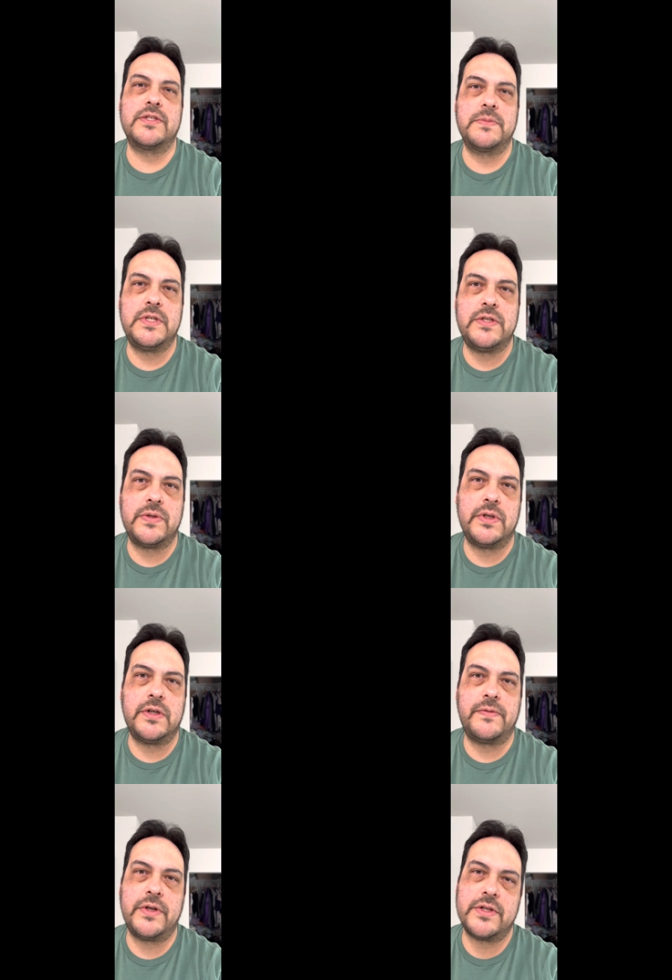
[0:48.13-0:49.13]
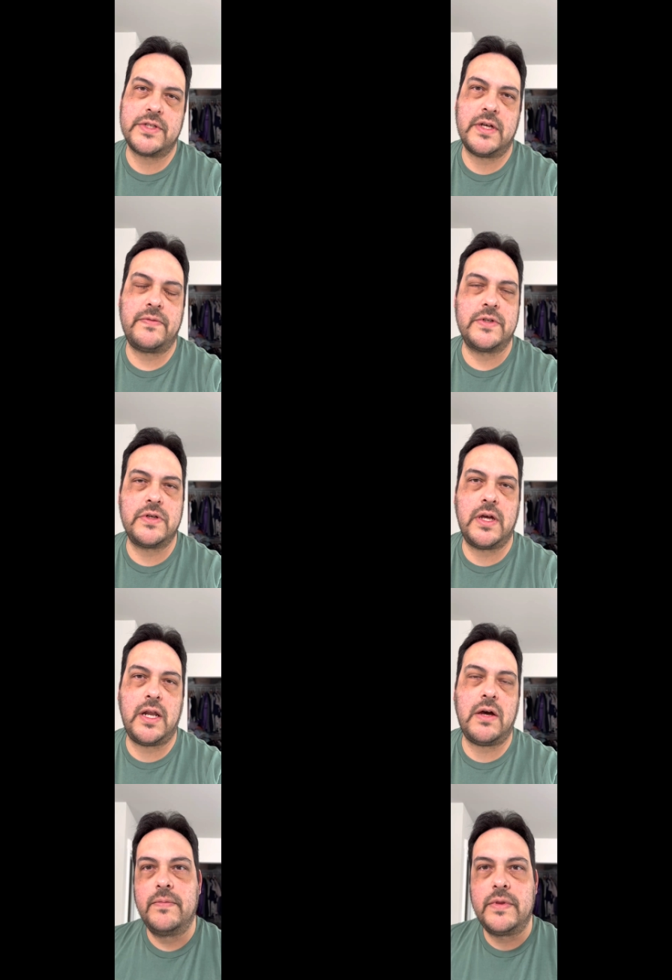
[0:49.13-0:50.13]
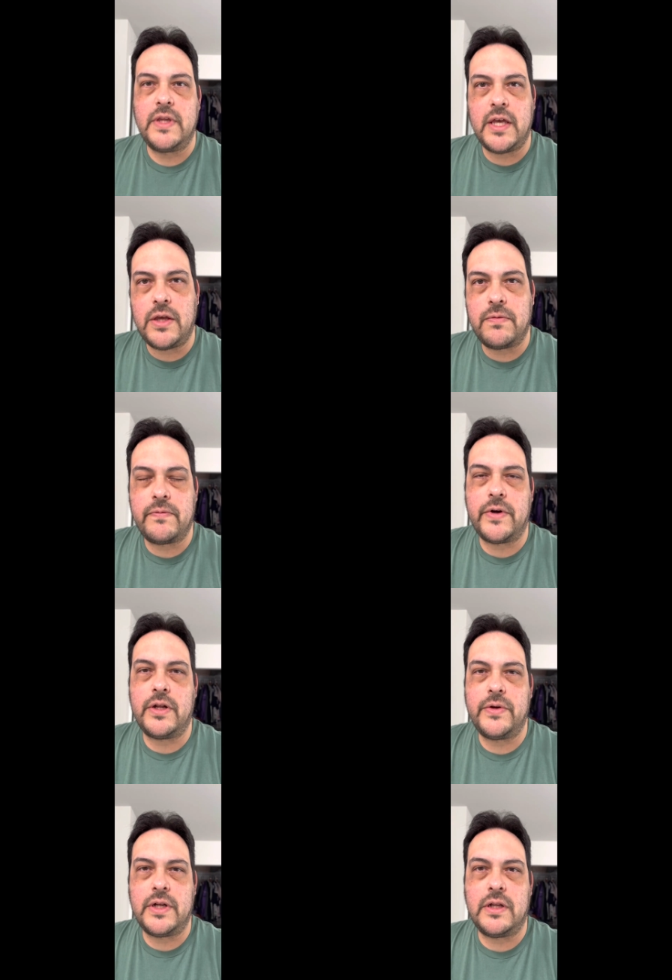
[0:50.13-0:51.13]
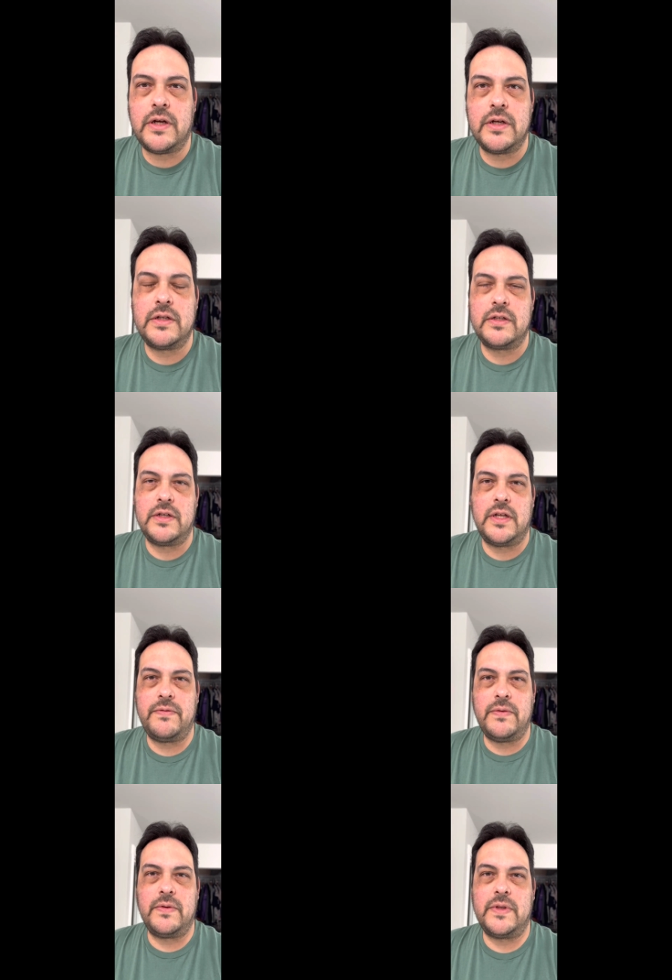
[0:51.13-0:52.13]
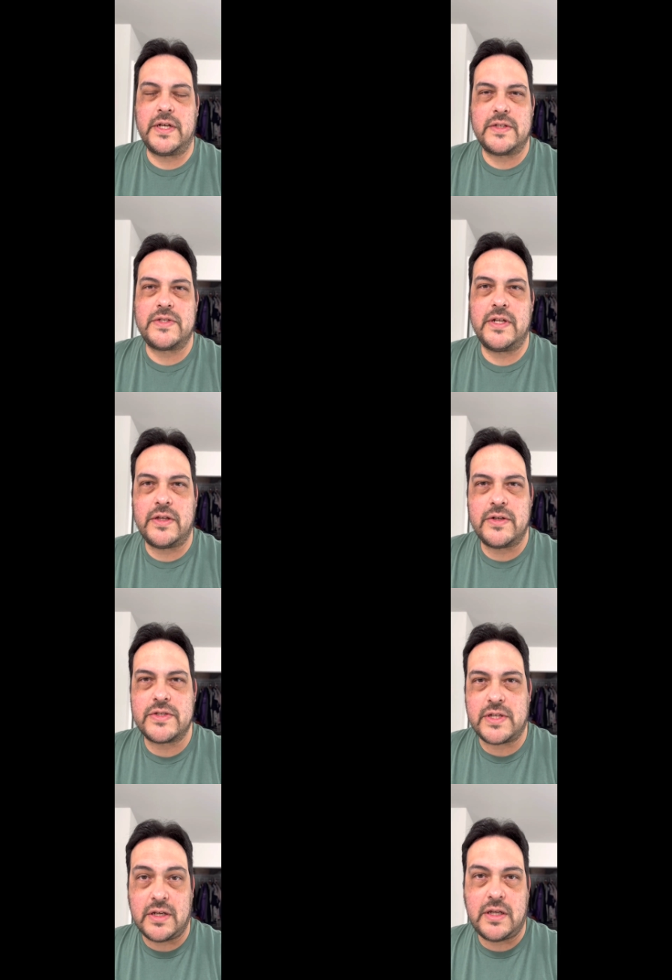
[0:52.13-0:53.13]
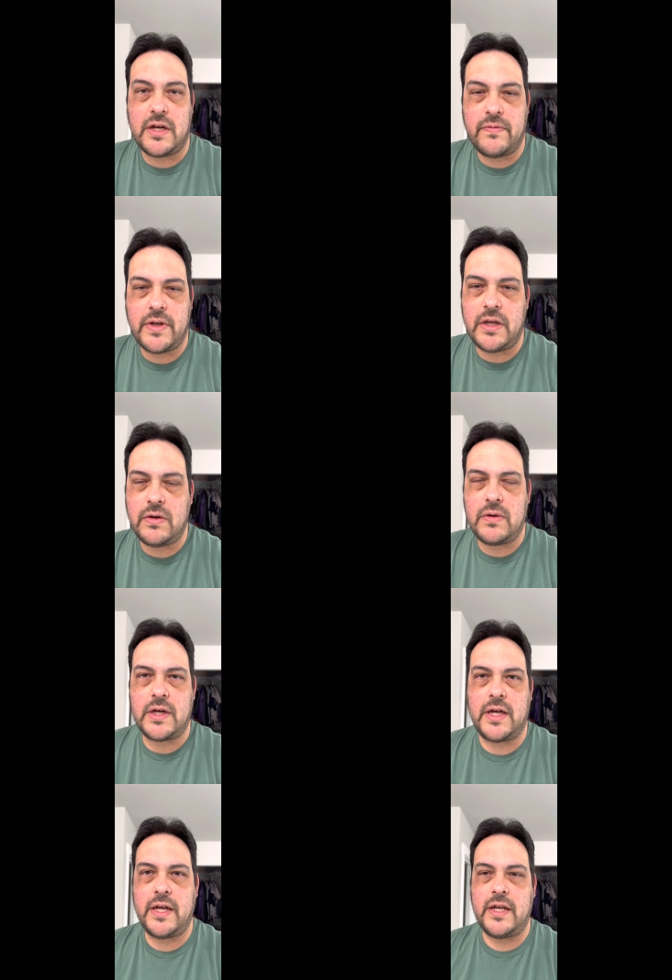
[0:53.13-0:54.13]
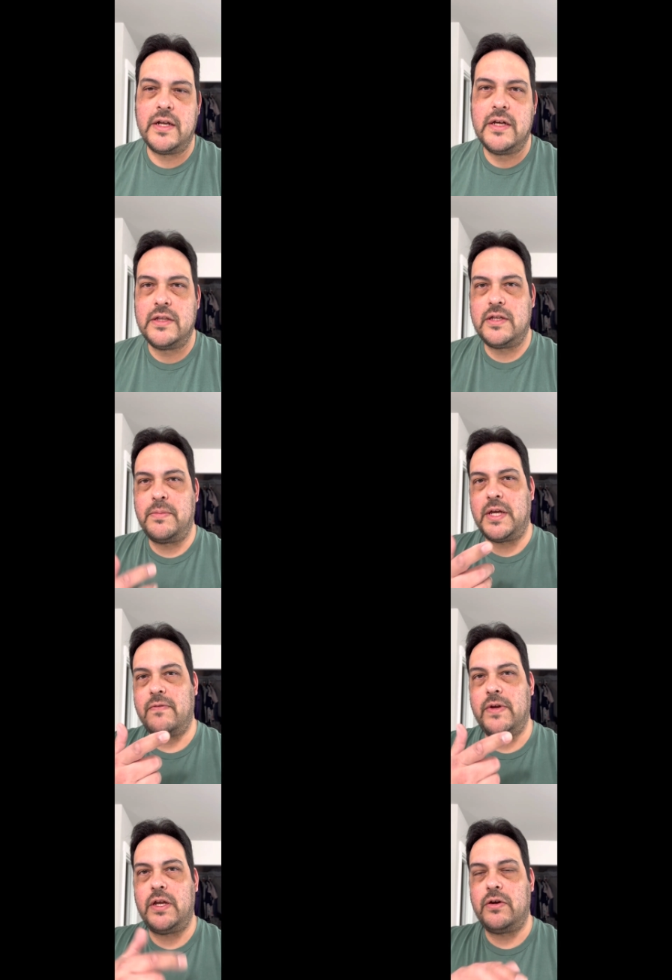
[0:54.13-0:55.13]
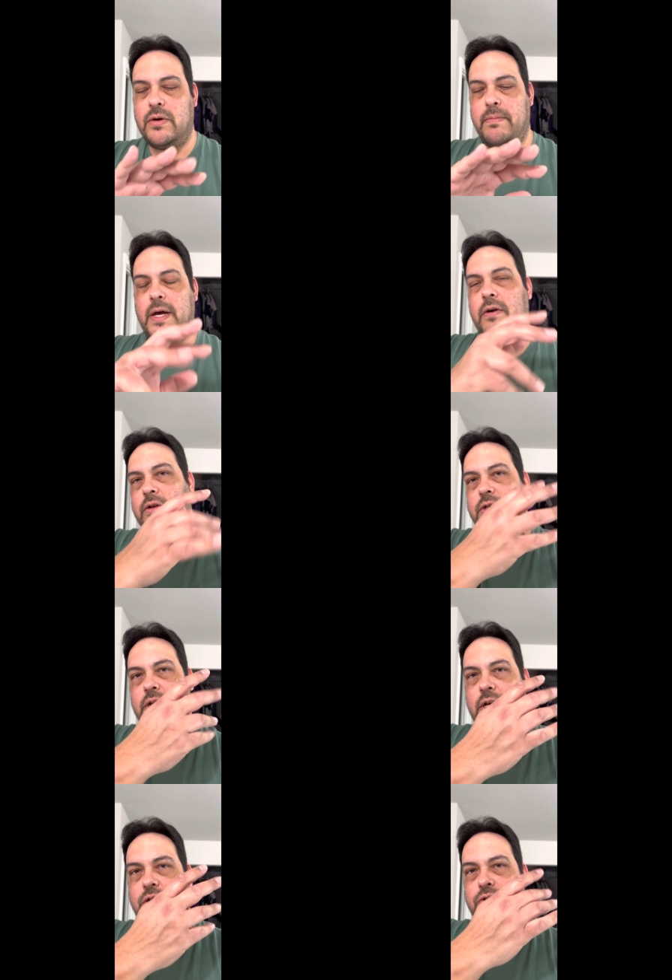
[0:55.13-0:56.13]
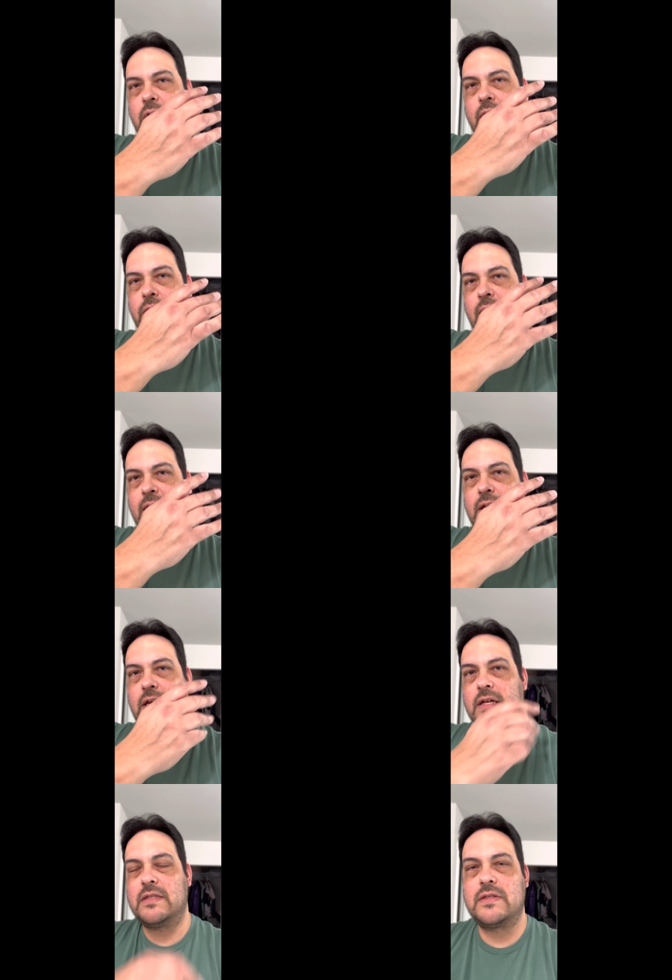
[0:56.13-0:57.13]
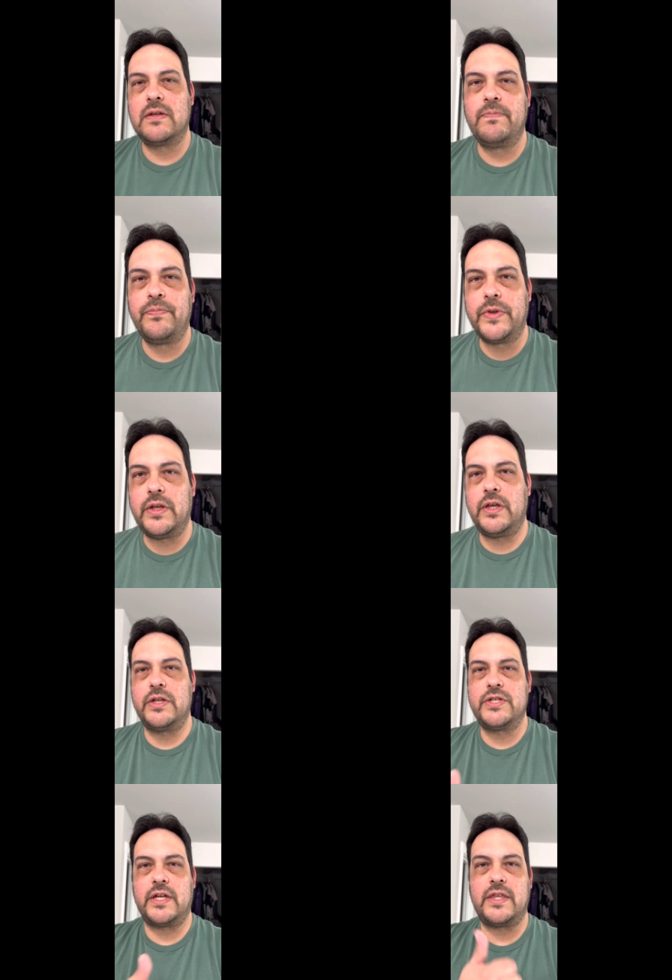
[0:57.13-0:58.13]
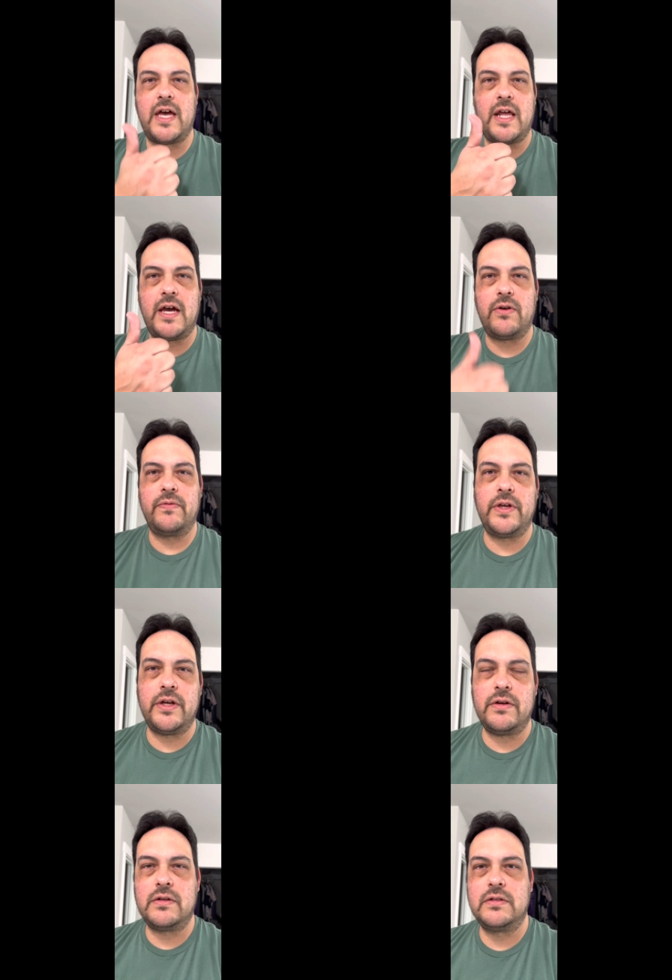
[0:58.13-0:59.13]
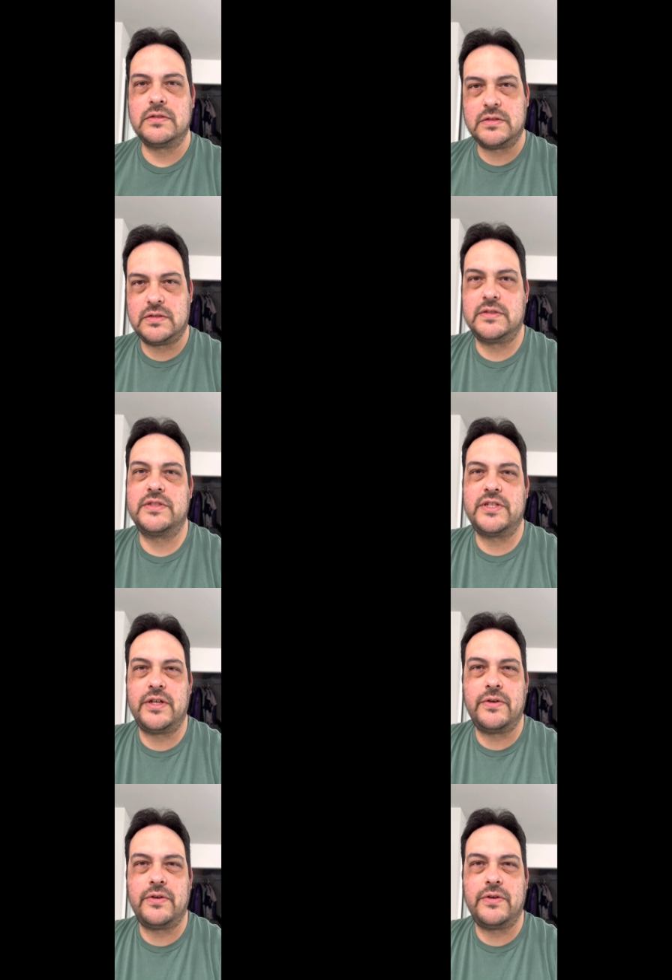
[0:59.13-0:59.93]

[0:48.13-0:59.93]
some tea tree oil for yourself and try it out. Thank you for following along. And if you would like to see another skincare video, I did make a video about uh, dry, cracked hands, and you can check that out over here. See you